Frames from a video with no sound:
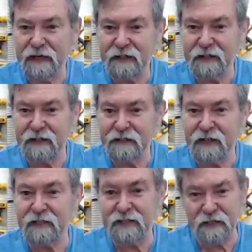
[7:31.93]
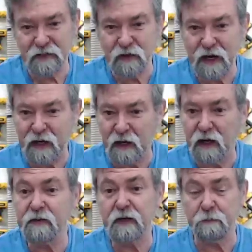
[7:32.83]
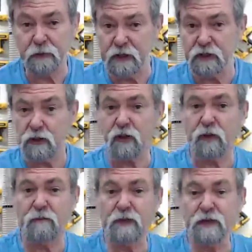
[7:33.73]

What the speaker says: Okay, yes, in Australia, I'm pretty sure.